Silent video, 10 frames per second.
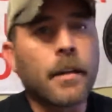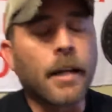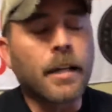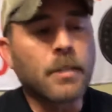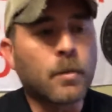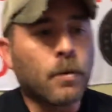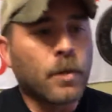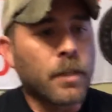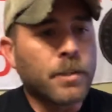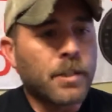Guys, what
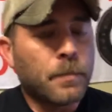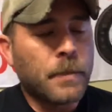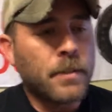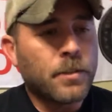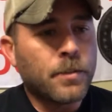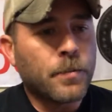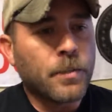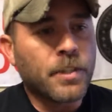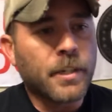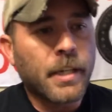we're going to jump into
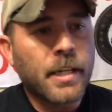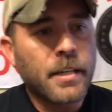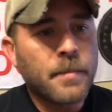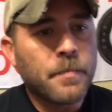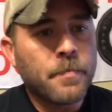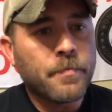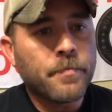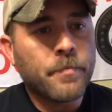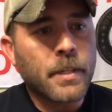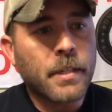for today
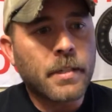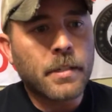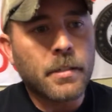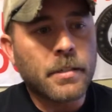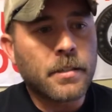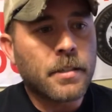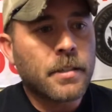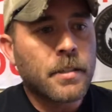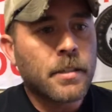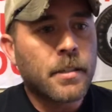is
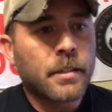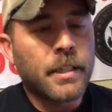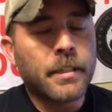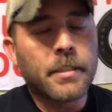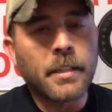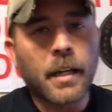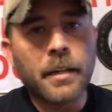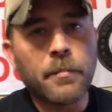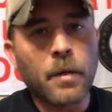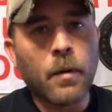need to
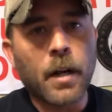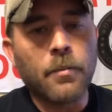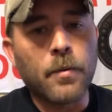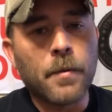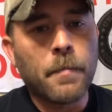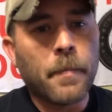sight in my rifle.